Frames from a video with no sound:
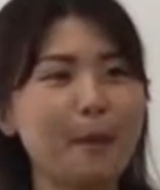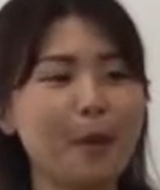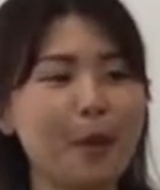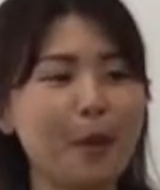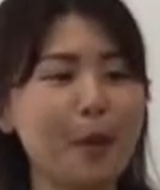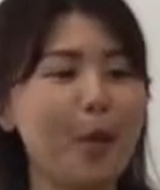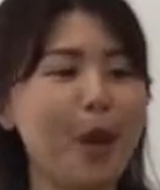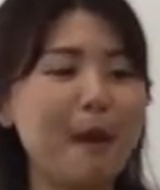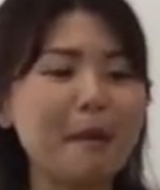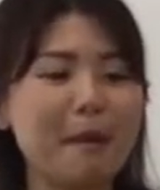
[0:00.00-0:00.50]

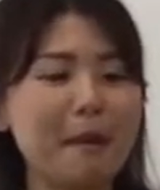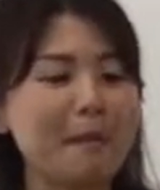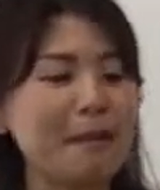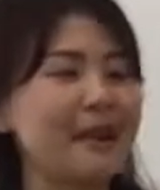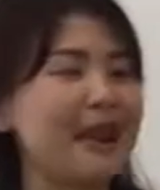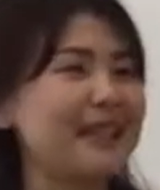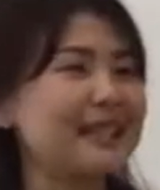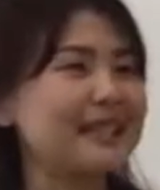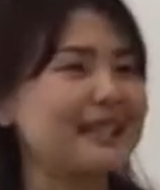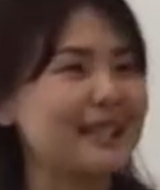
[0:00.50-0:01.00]
why my
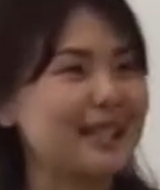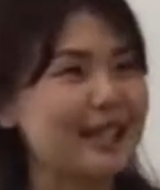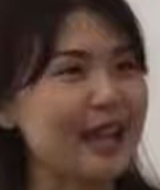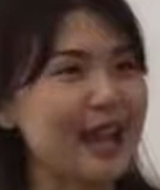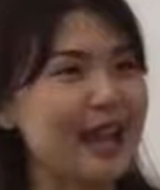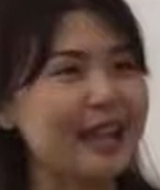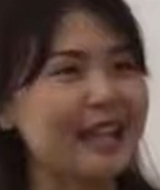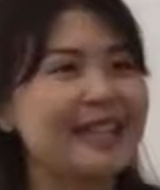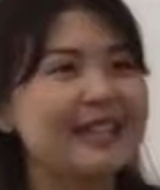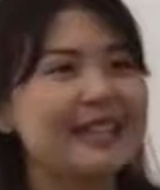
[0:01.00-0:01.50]
plants
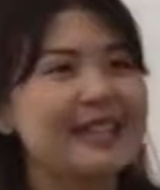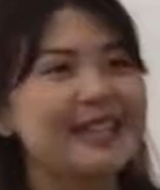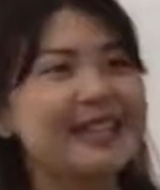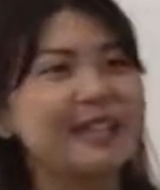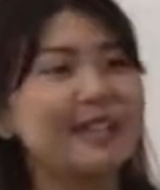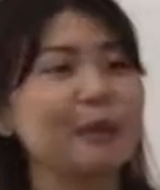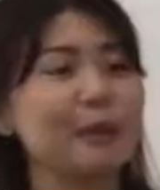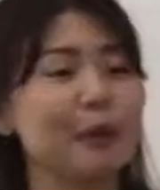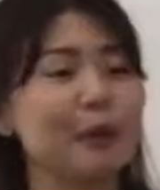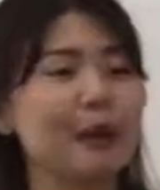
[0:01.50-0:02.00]
died
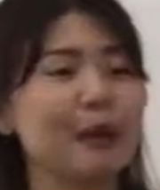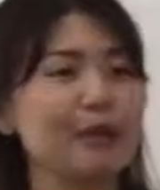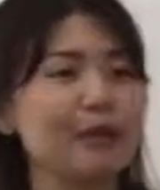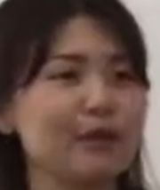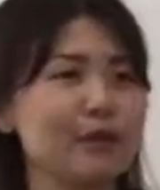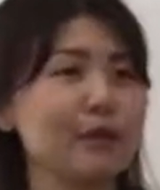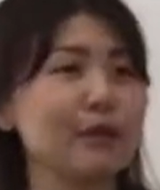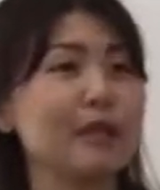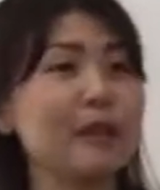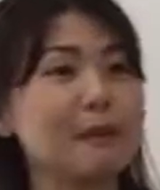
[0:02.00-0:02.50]
is because
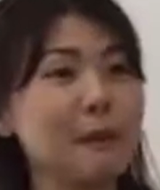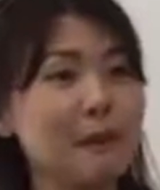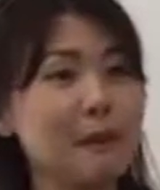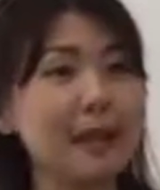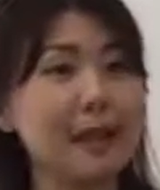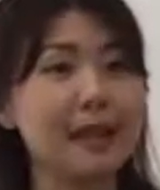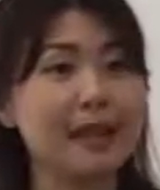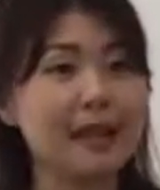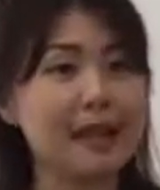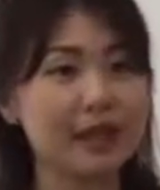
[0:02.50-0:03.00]
firstly, maybe
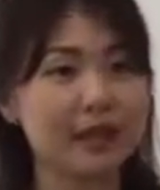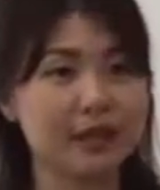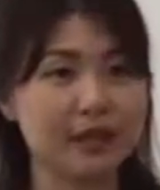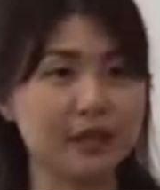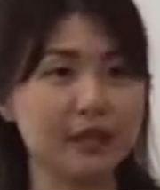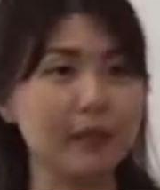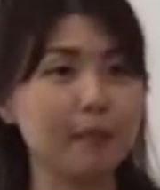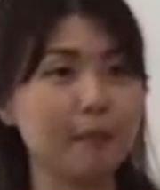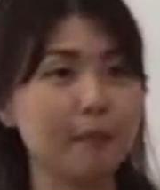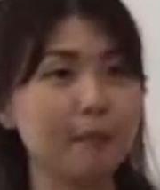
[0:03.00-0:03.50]
I lack of
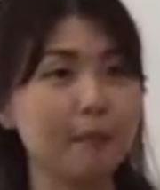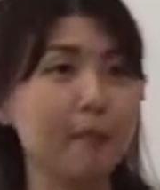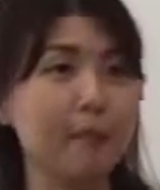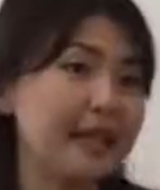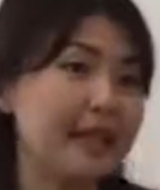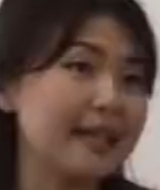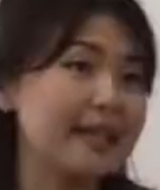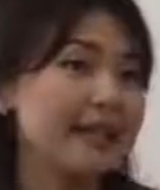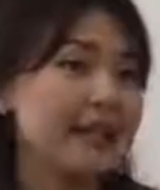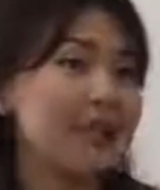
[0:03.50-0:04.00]
some
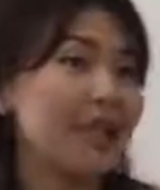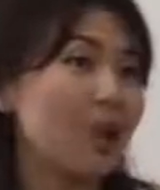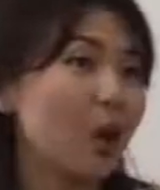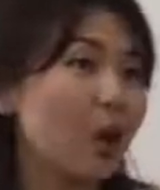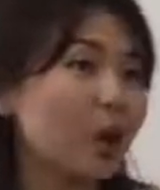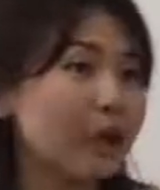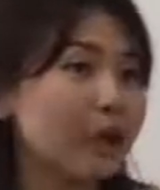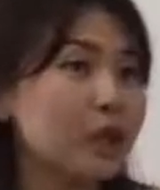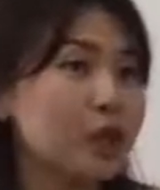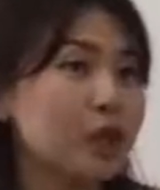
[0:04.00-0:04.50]
basic
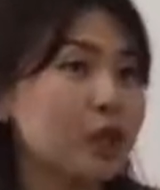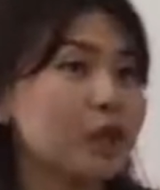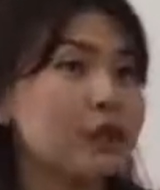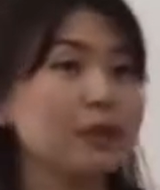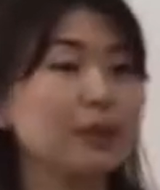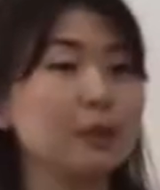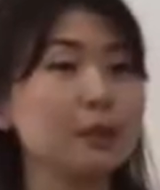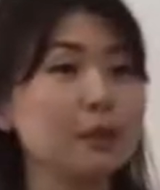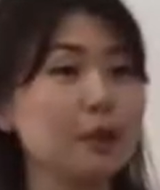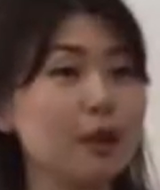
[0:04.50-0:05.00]
knowledge in
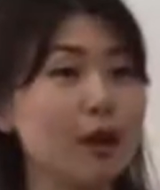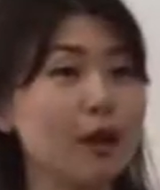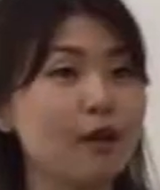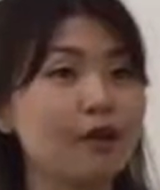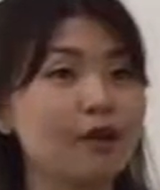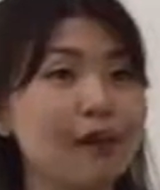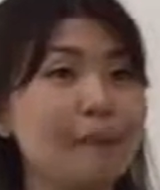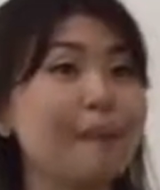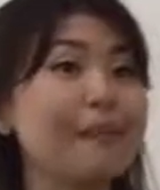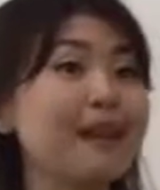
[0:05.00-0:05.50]
terms of
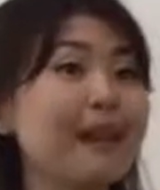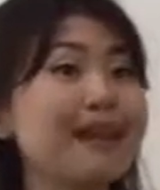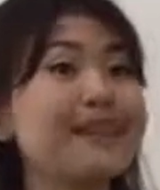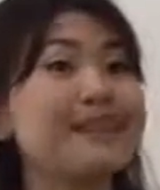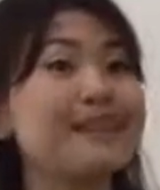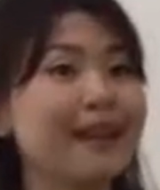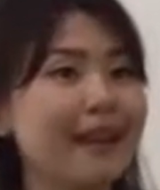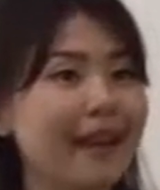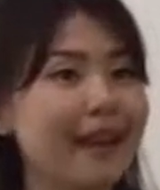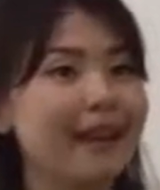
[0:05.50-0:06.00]
uh, plant
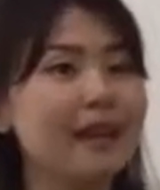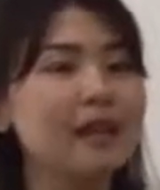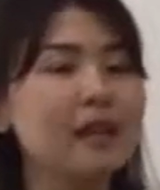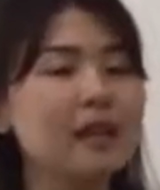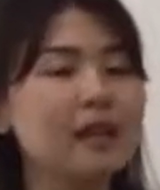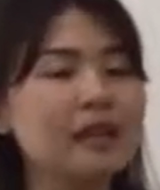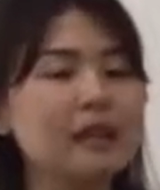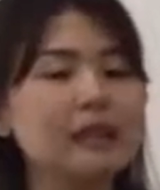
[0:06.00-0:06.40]
care.